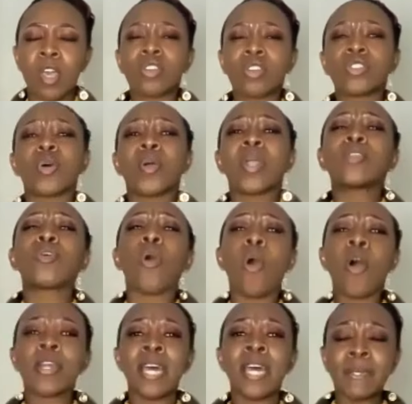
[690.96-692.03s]
So in
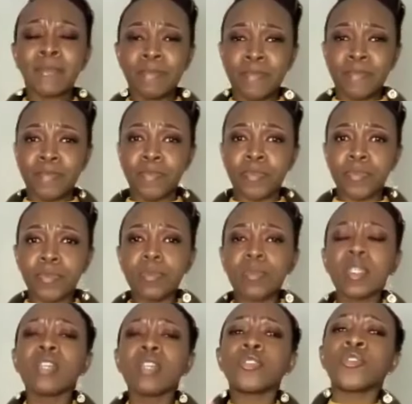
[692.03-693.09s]
order
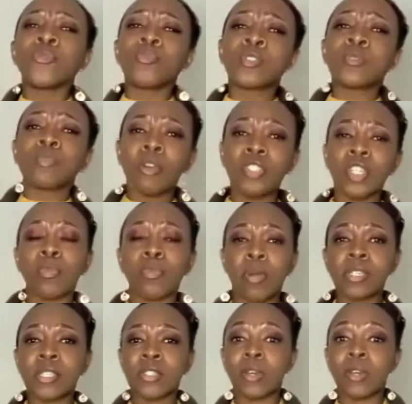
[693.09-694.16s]
to build your
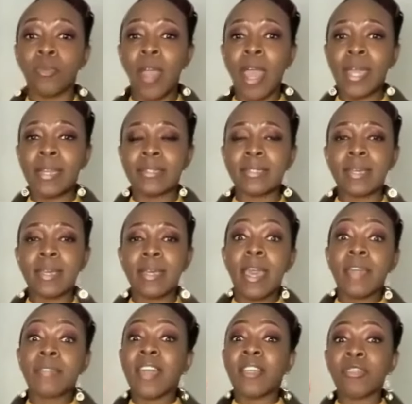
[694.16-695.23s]
personal brand,
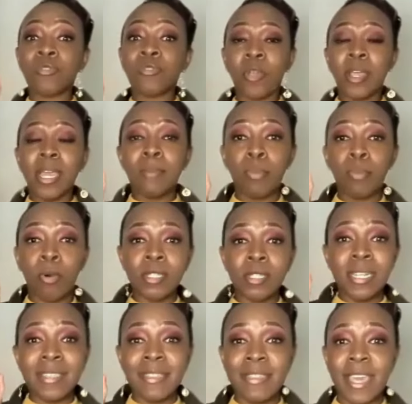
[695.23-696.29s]
there are three
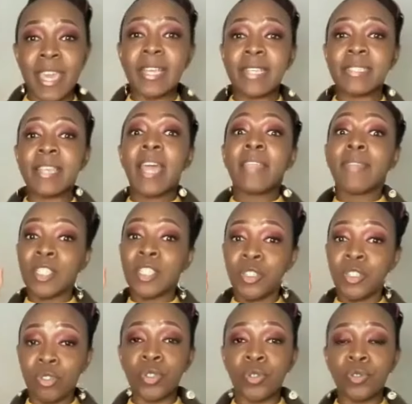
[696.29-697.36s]
important things that
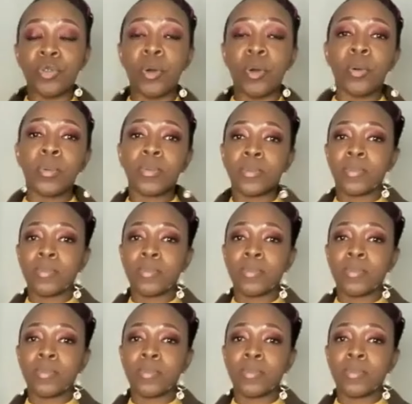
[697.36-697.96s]
you should know.